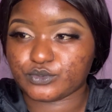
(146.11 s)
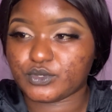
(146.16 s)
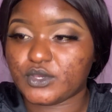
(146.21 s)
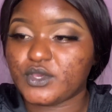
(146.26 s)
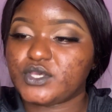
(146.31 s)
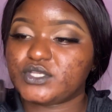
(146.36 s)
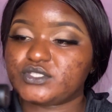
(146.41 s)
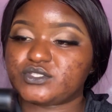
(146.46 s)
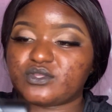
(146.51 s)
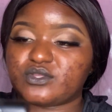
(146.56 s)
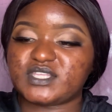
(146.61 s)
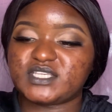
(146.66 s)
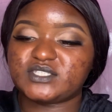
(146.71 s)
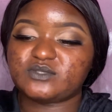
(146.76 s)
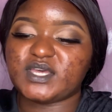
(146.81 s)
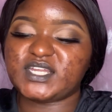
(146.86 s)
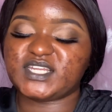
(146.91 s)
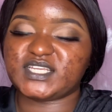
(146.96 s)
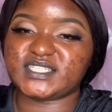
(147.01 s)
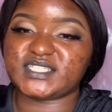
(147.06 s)
So this one
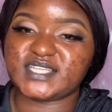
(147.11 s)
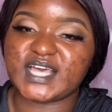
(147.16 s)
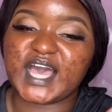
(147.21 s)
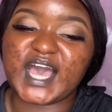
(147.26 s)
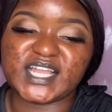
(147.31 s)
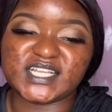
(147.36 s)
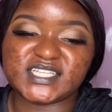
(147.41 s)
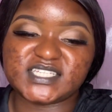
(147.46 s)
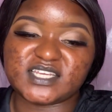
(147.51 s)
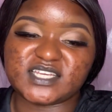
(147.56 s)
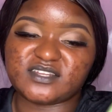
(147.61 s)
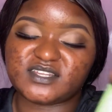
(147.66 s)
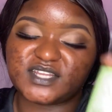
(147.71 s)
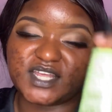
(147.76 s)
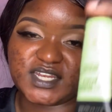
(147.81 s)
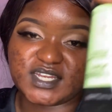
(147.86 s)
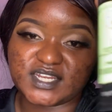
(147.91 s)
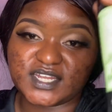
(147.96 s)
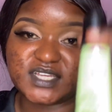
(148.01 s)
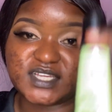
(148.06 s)
is
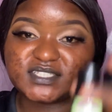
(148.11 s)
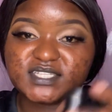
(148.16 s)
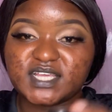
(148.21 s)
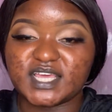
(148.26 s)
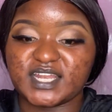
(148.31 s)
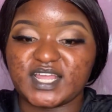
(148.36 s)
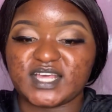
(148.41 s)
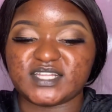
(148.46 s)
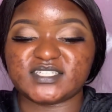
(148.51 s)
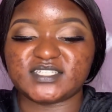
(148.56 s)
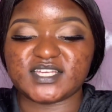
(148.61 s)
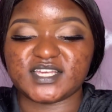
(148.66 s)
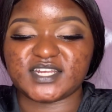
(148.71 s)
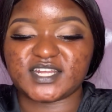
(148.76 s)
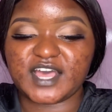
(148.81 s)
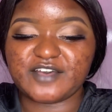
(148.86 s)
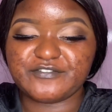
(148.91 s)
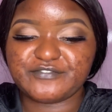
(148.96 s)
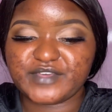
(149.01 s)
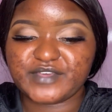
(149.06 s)
anti-redness and
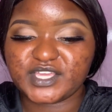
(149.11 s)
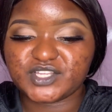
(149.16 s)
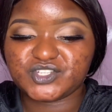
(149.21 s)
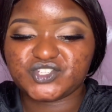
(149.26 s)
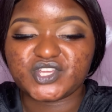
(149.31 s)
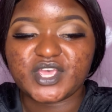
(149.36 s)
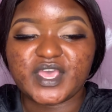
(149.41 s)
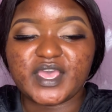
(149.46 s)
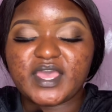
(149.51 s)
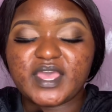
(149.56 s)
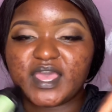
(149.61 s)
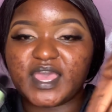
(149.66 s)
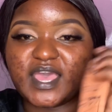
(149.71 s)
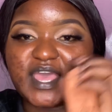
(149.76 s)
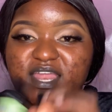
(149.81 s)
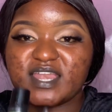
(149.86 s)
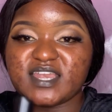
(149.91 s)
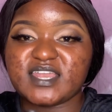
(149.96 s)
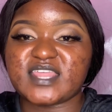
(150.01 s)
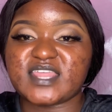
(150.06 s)
anti-roughage,
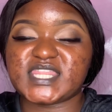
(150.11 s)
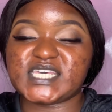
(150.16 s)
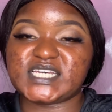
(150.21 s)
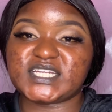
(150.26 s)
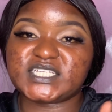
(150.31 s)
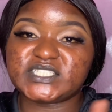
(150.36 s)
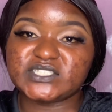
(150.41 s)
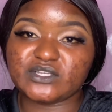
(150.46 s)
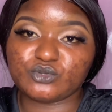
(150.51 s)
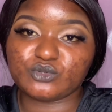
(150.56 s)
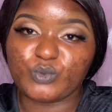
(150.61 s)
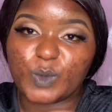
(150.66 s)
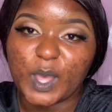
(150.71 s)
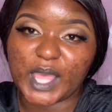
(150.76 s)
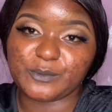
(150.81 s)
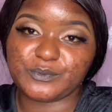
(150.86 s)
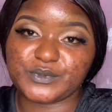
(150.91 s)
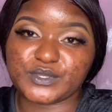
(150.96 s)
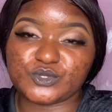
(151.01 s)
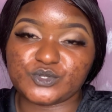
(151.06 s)
and the reason why
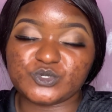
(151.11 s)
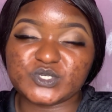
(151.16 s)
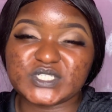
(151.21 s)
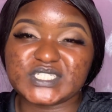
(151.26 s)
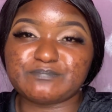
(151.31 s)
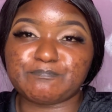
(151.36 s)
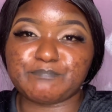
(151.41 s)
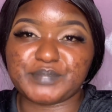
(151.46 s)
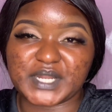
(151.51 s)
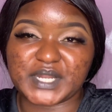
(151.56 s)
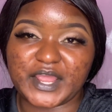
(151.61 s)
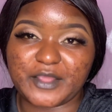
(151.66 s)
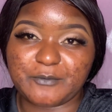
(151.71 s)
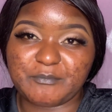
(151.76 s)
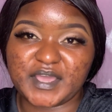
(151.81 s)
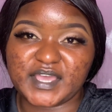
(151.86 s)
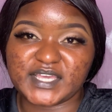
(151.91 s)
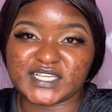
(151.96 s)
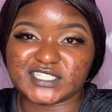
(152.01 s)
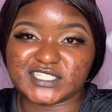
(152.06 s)
we use primer
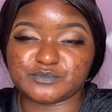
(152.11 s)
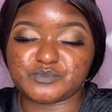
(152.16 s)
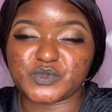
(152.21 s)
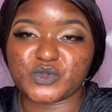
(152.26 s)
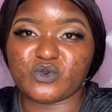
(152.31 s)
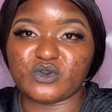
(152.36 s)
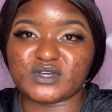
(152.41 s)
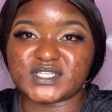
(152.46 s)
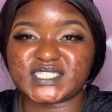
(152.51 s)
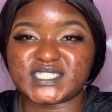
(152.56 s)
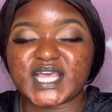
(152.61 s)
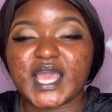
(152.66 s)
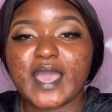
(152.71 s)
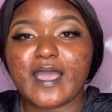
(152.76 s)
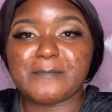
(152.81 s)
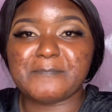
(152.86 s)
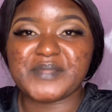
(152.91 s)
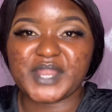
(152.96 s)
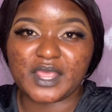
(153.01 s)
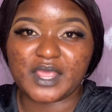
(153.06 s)
is because
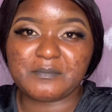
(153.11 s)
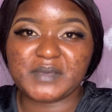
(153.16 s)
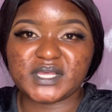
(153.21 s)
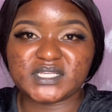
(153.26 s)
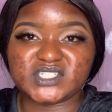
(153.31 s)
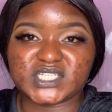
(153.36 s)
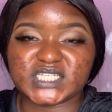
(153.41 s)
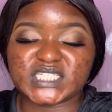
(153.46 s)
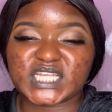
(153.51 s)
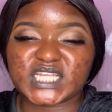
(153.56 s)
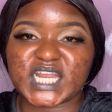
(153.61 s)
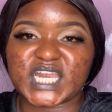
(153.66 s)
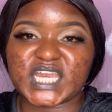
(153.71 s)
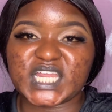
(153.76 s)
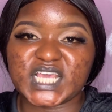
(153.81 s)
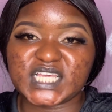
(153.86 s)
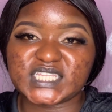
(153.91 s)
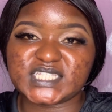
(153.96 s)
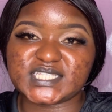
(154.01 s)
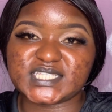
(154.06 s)
primer just
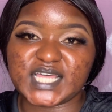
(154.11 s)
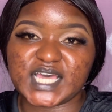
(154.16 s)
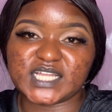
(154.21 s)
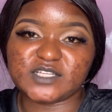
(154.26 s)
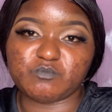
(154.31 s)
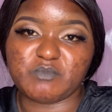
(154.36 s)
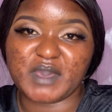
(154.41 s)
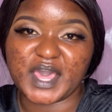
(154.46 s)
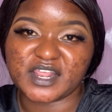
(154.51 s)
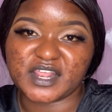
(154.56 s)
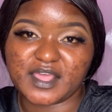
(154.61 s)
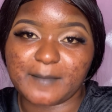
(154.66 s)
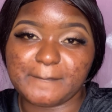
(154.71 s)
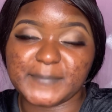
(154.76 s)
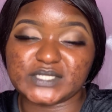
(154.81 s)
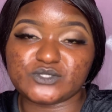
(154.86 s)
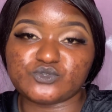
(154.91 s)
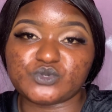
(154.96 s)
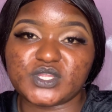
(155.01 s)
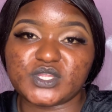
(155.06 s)
creates that barrier
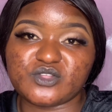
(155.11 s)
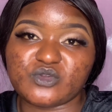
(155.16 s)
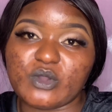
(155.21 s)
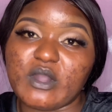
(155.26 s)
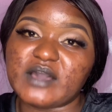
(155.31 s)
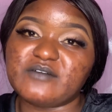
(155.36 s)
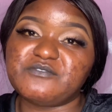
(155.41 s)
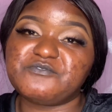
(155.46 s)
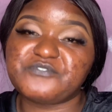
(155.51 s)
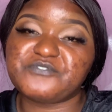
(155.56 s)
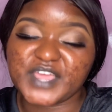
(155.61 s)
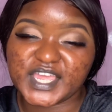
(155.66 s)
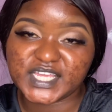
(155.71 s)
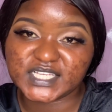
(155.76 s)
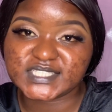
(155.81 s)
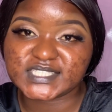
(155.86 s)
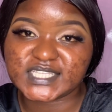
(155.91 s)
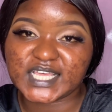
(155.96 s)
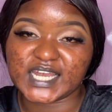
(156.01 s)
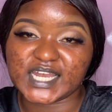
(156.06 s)
between your face,
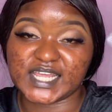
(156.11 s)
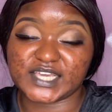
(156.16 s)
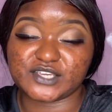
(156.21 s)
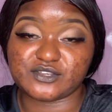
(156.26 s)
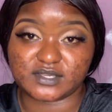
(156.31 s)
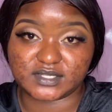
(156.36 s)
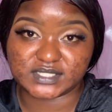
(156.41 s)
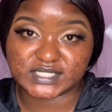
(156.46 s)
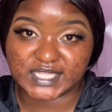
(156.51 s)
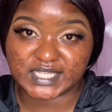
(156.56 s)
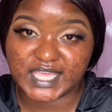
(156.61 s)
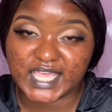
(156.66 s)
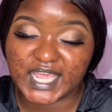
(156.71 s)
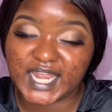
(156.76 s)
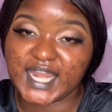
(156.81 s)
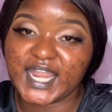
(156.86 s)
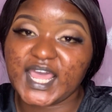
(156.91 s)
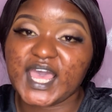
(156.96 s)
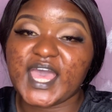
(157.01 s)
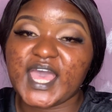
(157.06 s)
like your skin,
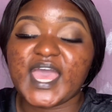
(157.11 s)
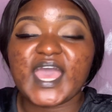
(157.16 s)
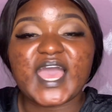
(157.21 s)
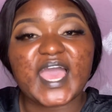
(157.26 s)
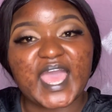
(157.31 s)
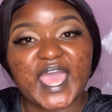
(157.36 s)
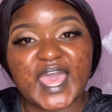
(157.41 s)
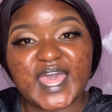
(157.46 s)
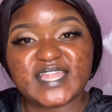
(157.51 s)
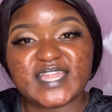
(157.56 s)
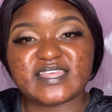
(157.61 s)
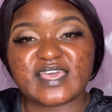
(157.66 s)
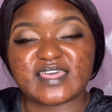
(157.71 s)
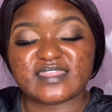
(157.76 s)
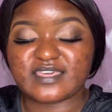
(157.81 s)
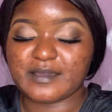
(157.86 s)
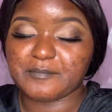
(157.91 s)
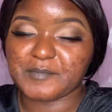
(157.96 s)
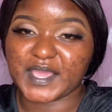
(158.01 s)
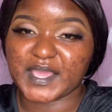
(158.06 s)
and the
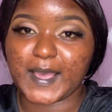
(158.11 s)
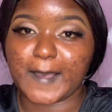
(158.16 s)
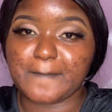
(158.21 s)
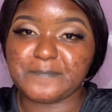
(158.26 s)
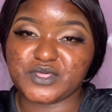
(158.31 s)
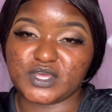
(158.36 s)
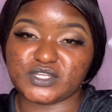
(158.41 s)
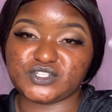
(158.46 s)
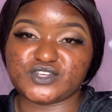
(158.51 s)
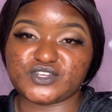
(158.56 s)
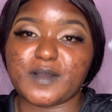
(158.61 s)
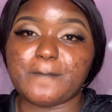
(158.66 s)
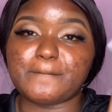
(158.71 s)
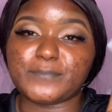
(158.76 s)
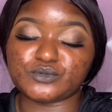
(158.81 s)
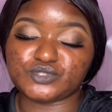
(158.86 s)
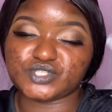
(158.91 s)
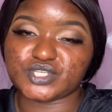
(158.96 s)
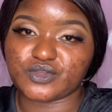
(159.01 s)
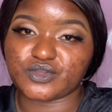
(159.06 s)
makeup that you are
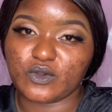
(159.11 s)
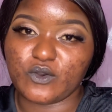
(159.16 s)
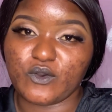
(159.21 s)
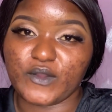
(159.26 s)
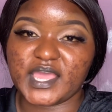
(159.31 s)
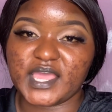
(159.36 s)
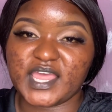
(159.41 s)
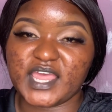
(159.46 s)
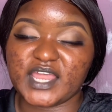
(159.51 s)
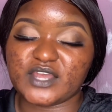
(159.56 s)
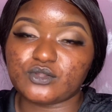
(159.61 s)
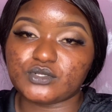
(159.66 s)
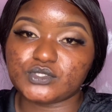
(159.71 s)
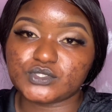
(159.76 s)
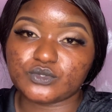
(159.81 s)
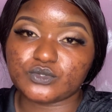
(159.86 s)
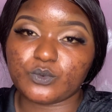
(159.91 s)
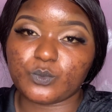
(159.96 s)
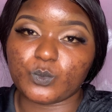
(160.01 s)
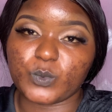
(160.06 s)
putting on. And also
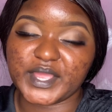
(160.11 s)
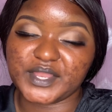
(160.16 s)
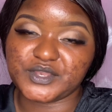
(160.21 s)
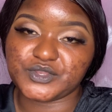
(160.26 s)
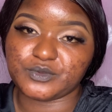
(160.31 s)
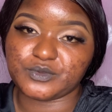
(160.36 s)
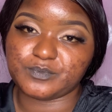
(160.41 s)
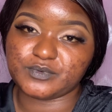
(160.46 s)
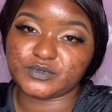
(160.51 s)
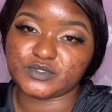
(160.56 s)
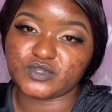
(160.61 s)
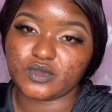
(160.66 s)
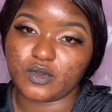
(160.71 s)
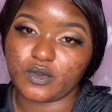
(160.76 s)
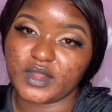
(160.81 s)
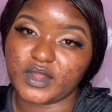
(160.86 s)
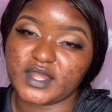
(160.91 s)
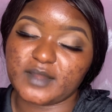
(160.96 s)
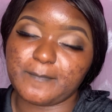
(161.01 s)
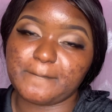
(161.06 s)
when you put
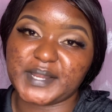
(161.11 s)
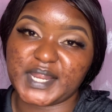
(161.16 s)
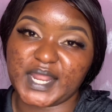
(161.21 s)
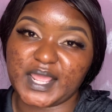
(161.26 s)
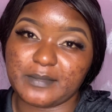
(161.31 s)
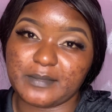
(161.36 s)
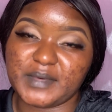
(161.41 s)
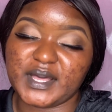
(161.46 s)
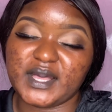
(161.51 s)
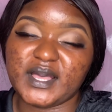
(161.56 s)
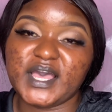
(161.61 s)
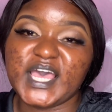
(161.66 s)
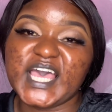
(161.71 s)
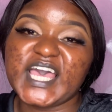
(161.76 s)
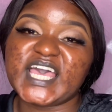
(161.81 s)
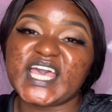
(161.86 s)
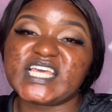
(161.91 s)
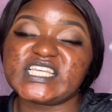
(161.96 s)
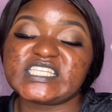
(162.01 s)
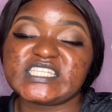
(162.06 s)
on primer,
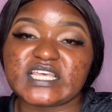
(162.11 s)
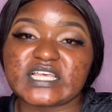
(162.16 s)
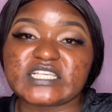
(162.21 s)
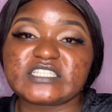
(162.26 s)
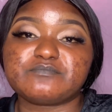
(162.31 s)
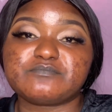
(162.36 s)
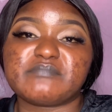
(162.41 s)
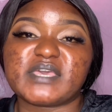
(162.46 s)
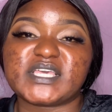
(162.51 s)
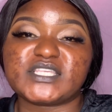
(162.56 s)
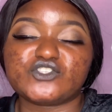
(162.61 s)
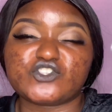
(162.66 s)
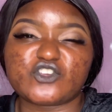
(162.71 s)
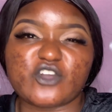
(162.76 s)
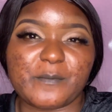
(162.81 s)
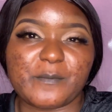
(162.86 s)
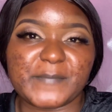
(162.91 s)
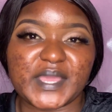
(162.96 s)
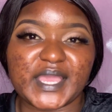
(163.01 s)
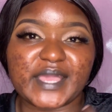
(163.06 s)
it just makes your
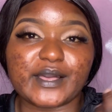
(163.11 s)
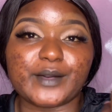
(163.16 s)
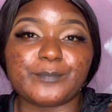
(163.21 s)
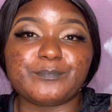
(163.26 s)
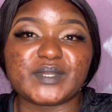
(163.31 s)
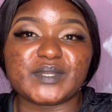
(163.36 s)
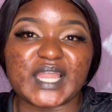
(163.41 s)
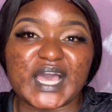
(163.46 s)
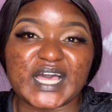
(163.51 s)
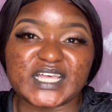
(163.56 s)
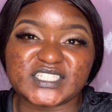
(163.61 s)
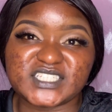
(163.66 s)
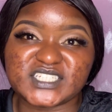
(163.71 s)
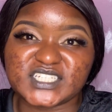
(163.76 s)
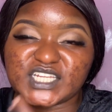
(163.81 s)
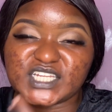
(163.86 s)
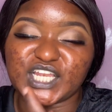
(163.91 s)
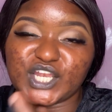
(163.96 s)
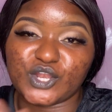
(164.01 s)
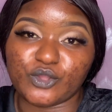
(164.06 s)
makeup last
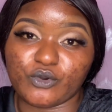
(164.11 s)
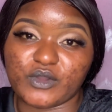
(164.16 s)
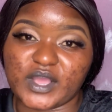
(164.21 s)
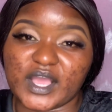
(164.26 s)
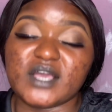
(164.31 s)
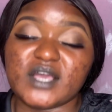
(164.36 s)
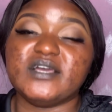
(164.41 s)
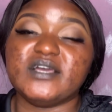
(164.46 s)
longer.